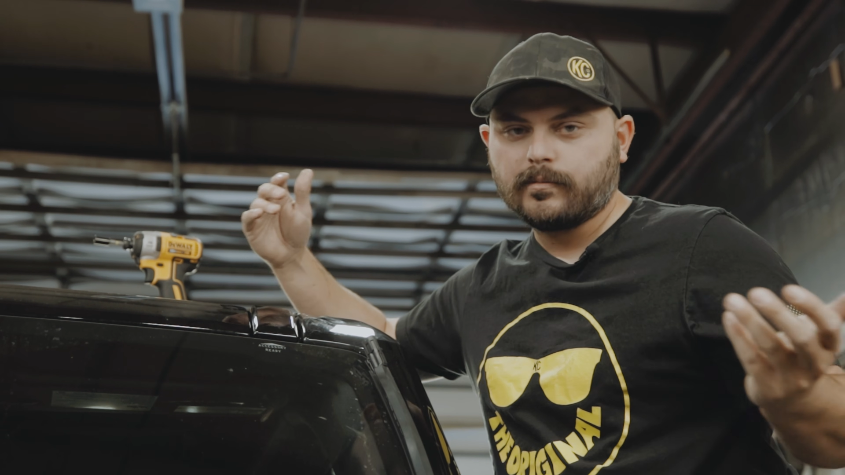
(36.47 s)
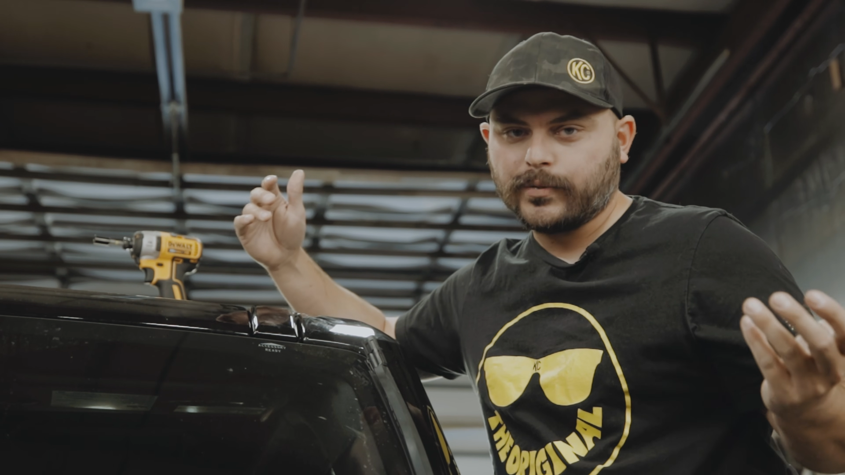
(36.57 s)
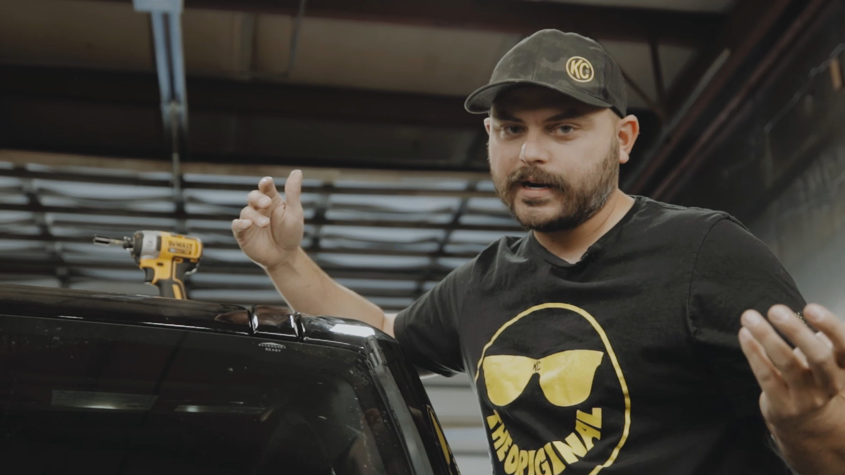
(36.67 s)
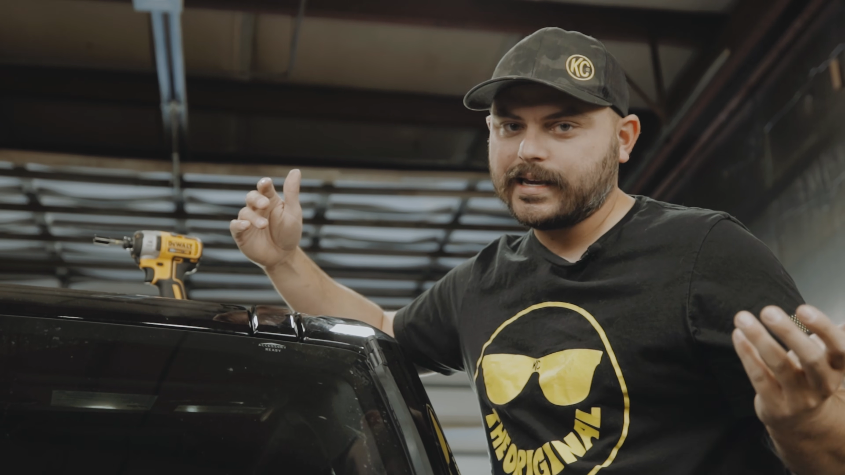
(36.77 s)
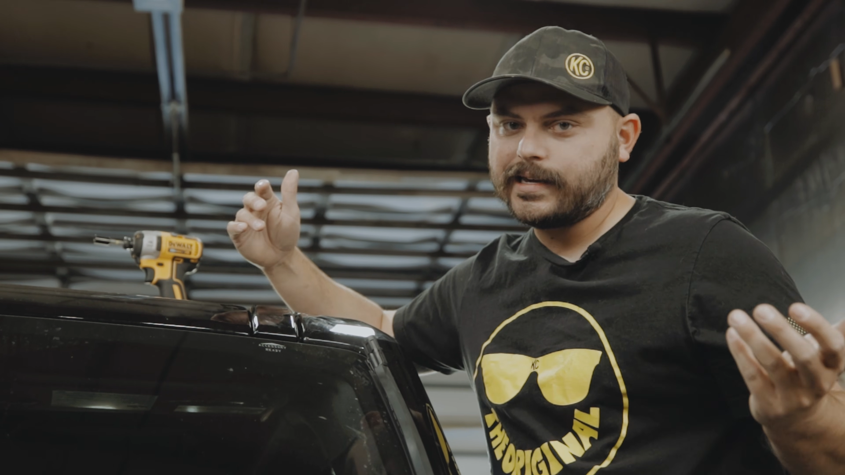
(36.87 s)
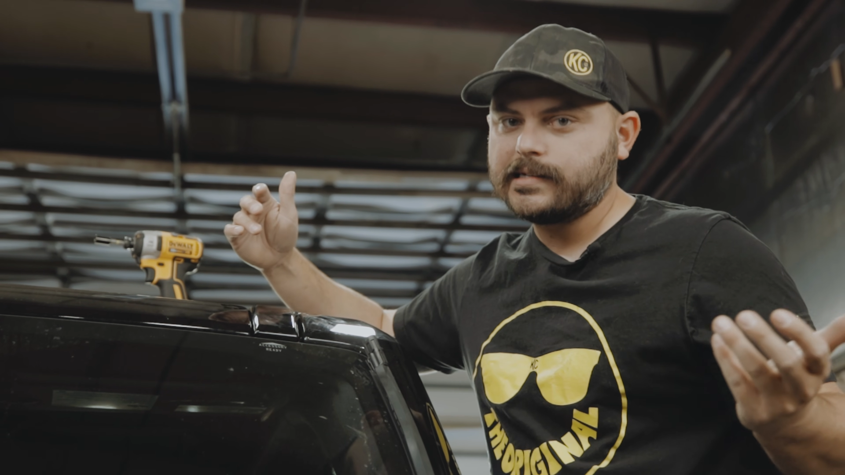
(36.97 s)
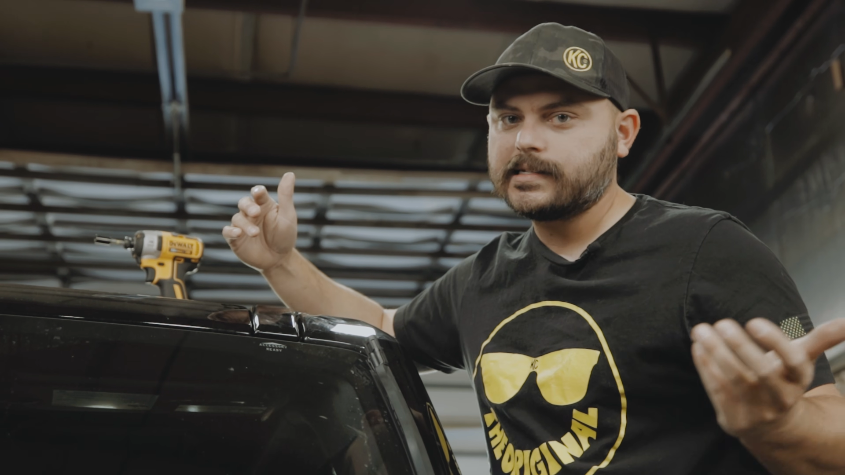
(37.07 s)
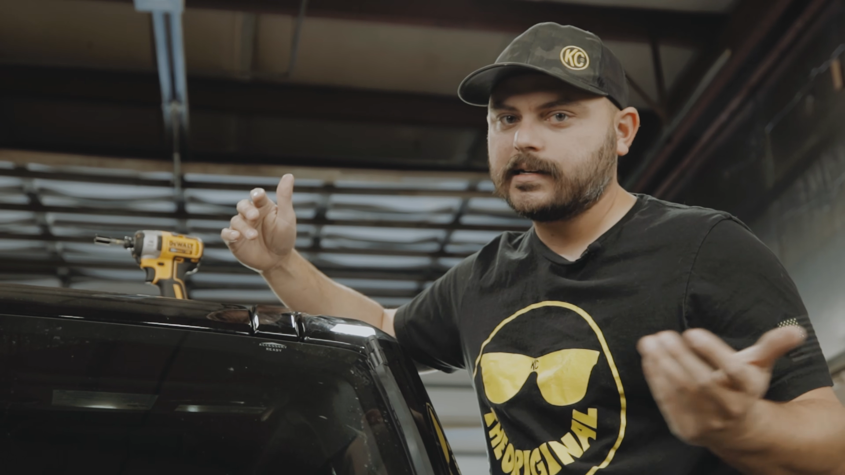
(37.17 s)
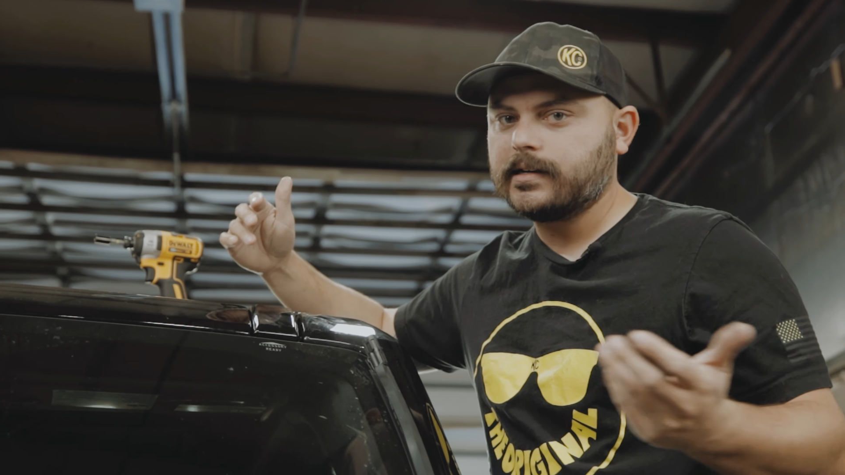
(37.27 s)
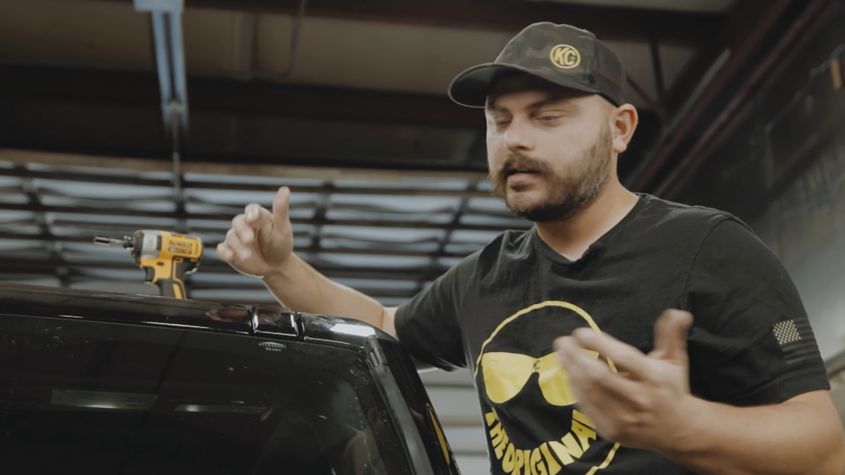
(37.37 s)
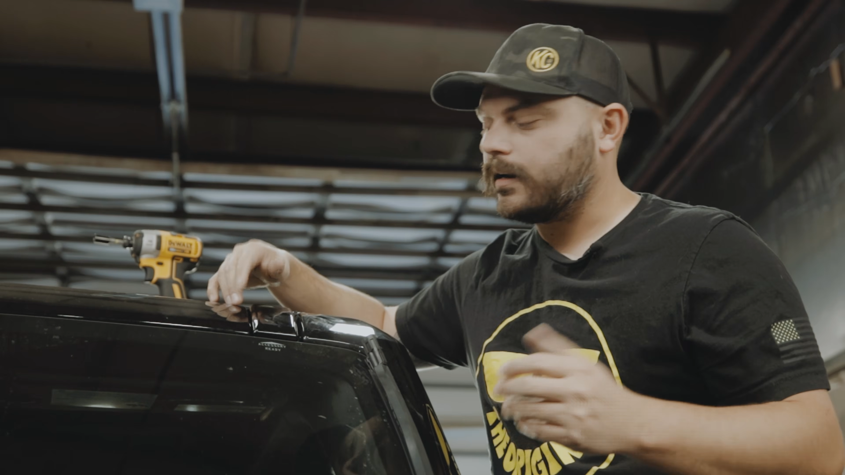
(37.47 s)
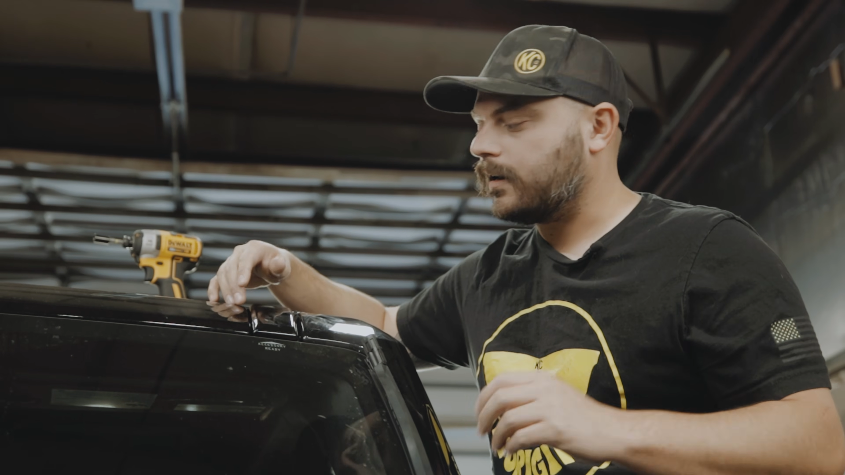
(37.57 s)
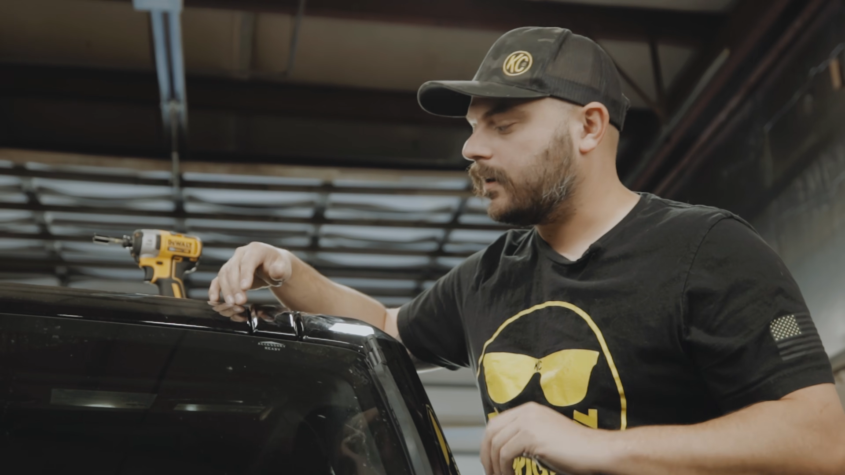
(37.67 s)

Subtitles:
Pretty easy